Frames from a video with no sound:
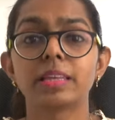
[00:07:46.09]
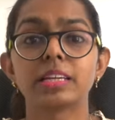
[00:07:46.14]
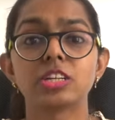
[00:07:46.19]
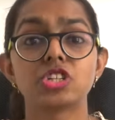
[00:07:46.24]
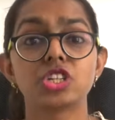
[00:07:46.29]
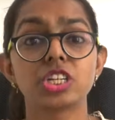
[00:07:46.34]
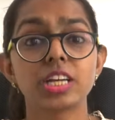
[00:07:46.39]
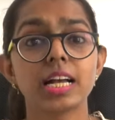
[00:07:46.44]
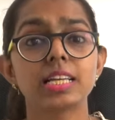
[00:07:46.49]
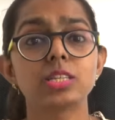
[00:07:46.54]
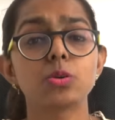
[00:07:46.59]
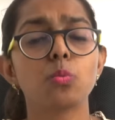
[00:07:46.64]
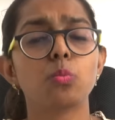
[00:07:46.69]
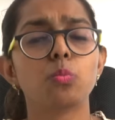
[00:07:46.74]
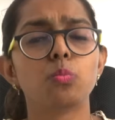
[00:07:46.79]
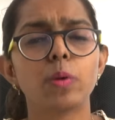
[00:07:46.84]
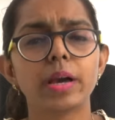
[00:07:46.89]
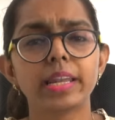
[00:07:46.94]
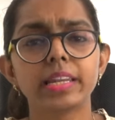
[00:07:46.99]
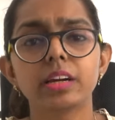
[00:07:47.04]
she has a
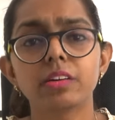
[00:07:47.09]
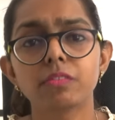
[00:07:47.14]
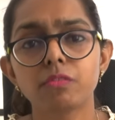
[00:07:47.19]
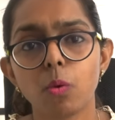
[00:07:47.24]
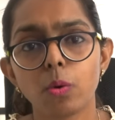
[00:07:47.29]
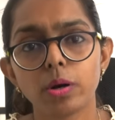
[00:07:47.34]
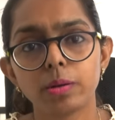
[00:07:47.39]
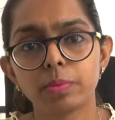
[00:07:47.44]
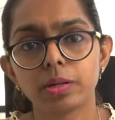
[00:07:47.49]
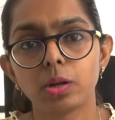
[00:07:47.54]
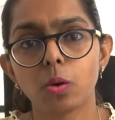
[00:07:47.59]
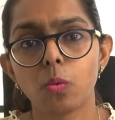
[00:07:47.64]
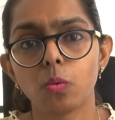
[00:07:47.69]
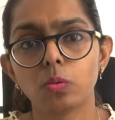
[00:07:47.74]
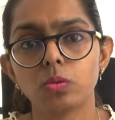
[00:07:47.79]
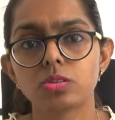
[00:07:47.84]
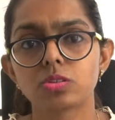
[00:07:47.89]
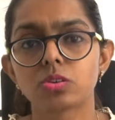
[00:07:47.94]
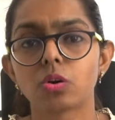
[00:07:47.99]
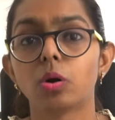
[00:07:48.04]
very affordable
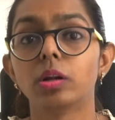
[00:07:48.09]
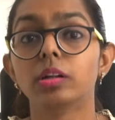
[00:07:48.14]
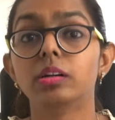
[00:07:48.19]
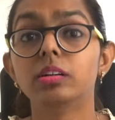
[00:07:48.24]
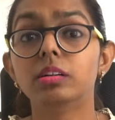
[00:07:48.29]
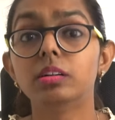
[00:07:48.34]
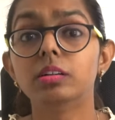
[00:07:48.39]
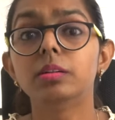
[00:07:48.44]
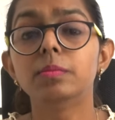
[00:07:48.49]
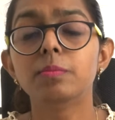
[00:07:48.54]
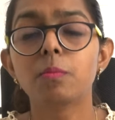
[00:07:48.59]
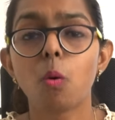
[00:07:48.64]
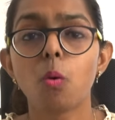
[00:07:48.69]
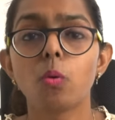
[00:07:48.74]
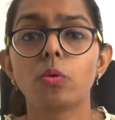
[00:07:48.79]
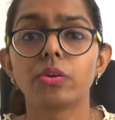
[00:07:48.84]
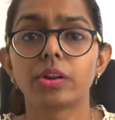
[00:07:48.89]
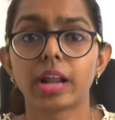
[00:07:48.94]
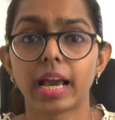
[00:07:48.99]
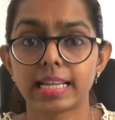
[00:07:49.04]
course called Earn
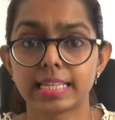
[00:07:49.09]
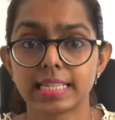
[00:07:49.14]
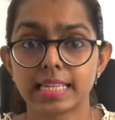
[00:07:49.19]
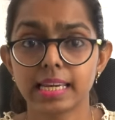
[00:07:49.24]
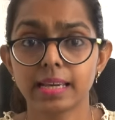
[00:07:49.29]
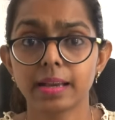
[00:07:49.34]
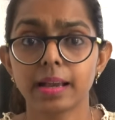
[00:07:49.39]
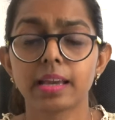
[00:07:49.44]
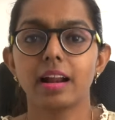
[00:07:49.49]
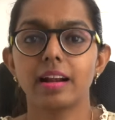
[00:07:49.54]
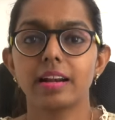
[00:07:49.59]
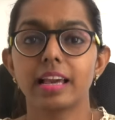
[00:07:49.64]
More Writing.